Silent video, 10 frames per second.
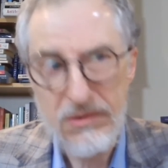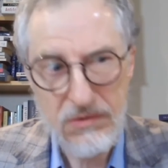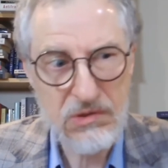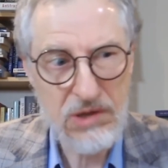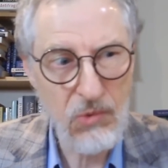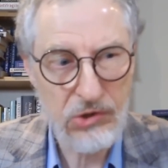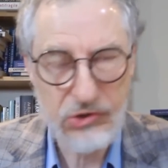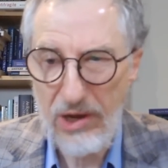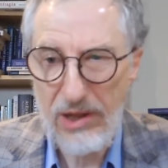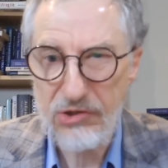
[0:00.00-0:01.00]
somewhat
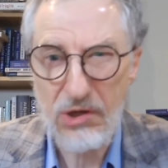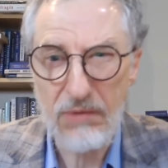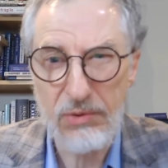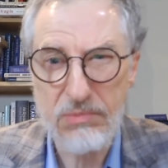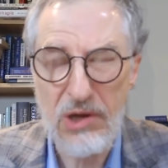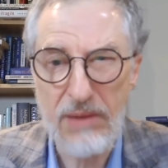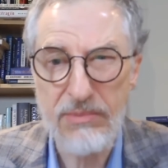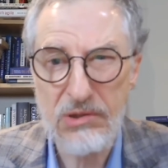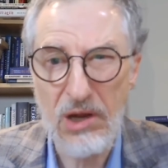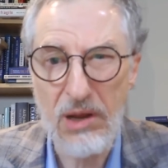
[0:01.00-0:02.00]
challenging from time
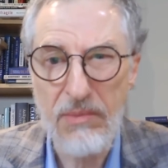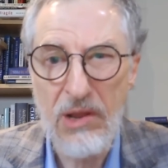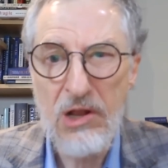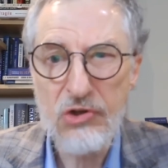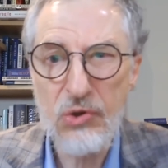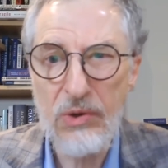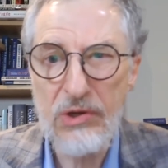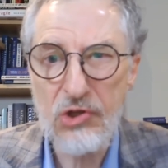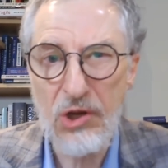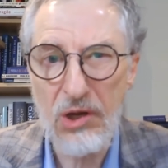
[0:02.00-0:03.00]
to time, to
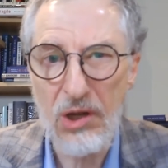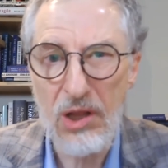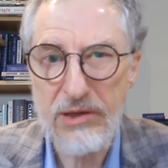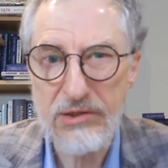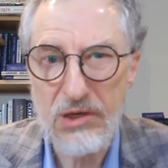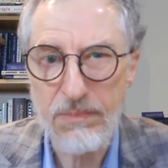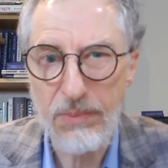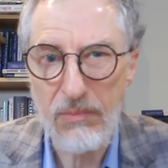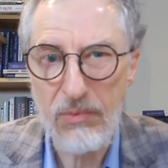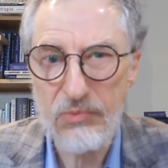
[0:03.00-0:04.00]
internalize these
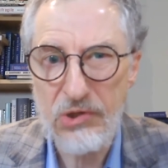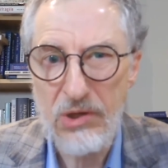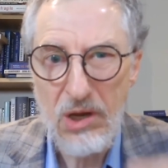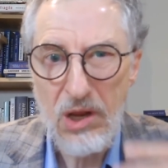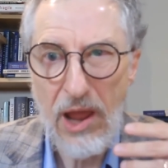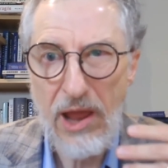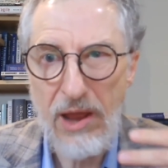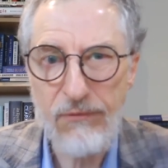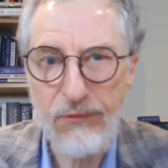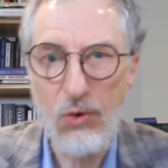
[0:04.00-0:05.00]
problems
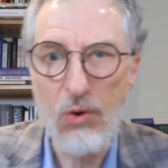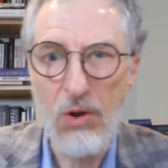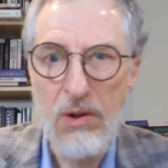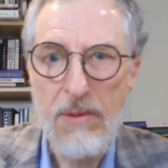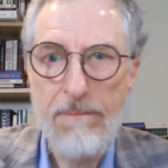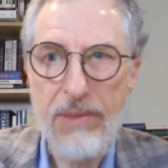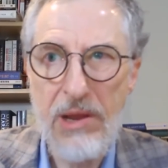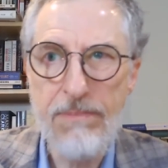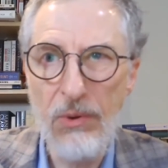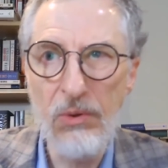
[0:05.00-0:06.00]
and for
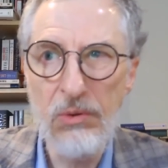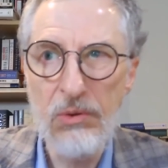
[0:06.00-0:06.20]
people